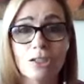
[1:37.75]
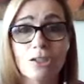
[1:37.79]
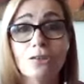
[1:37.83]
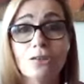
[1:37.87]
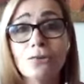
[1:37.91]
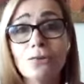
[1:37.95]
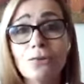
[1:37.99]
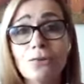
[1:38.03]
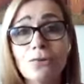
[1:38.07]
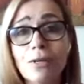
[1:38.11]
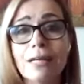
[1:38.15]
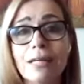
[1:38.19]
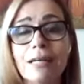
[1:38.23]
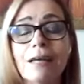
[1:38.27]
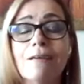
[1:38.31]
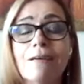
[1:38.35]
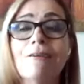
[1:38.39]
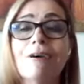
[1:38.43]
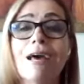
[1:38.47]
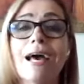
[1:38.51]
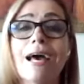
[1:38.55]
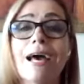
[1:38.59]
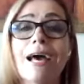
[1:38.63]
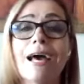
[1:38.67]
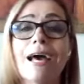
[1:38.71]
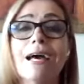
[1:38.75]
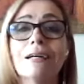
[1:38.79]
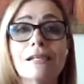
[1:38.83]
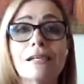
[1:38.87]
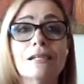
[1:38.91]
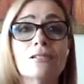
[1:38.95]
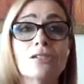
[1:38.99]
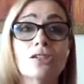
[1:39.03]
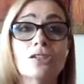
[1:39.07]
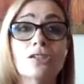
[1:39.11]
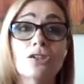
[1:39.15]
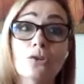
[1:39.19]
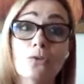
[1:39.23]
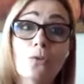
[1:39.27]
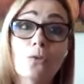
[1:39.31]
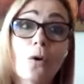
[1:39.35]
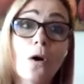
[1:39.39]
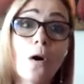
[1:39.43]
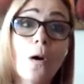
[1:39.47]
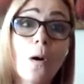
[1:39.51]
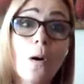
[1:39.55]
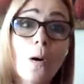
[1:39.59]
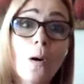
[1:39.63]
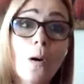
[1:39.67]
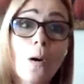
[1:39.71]
you can have access to
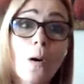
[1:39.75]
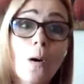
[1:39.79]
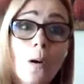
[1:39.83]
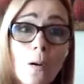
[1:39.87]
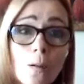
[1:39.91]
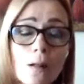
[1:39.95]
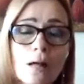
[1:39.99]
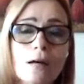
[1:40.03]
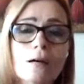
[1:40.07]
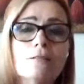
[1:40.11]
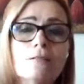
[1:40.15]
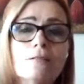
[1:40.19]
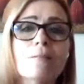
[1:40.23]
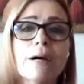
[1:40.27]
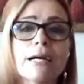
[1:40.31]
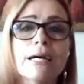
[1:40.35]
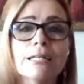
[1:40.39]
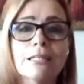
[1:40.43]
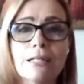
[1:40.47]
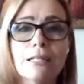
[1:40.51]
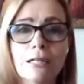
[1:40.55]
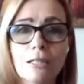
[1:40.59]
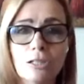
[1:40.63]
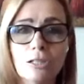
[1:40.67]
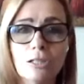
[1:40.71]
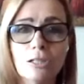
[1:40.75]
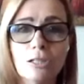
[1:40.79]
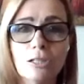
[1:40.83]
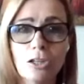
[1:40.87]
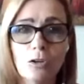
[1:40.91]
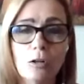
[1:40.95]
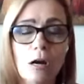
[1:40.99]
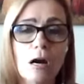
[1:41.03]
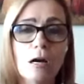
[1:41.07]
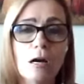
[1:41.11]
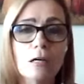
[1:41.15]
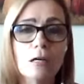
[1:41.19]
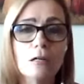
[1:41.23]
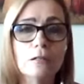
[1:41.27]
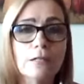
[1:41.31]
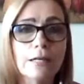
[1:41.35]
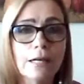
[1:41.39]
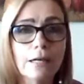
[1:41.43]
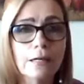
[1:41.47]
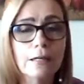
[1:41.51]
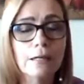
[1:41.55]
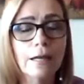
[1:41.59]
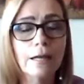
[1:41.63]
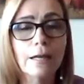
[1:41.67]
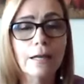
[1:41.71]
all of my digital
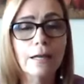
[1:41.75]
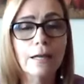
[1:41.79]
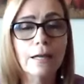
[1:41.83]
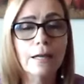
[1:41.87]
content